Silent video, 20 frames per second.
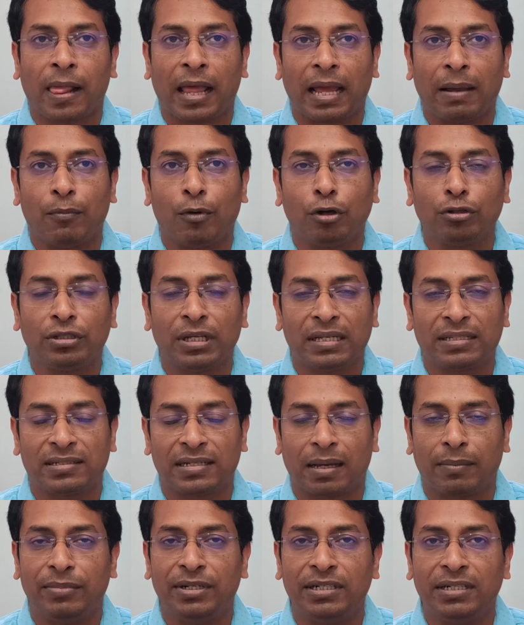among the
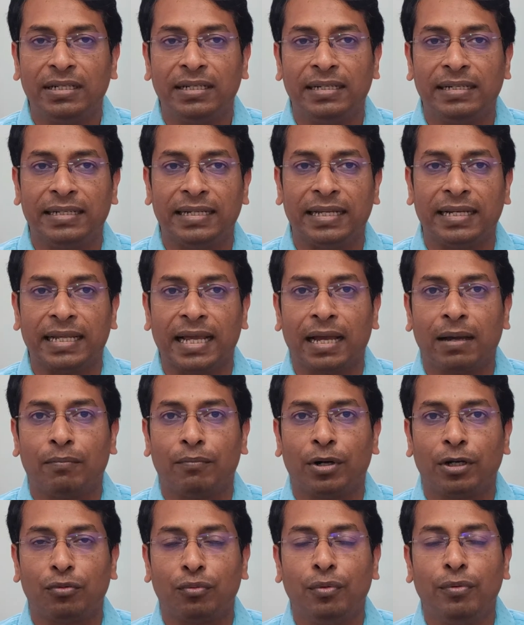stability criteria,
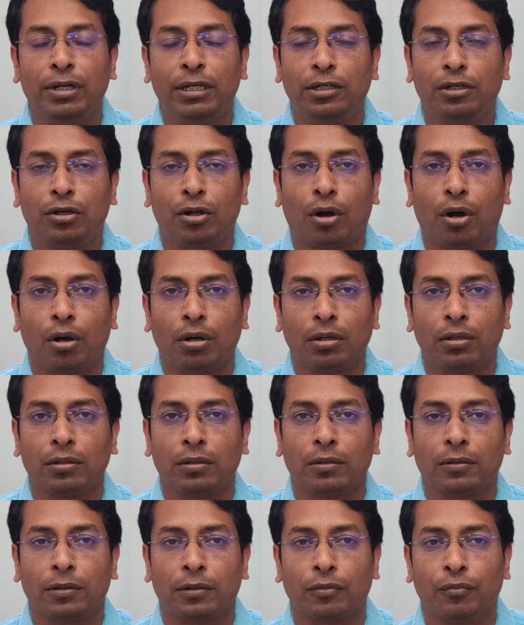but
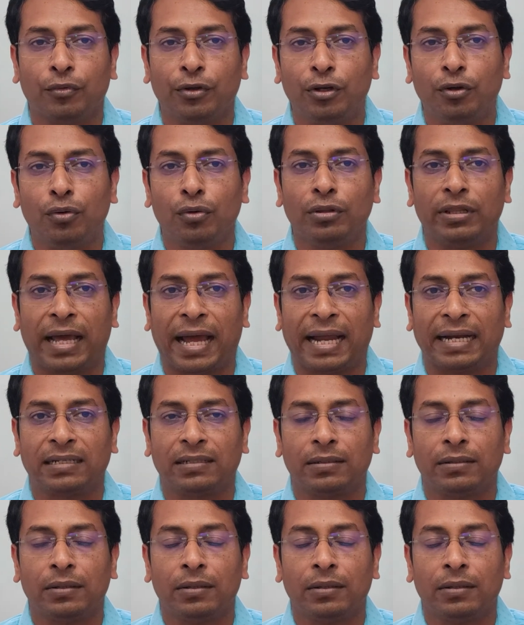we know that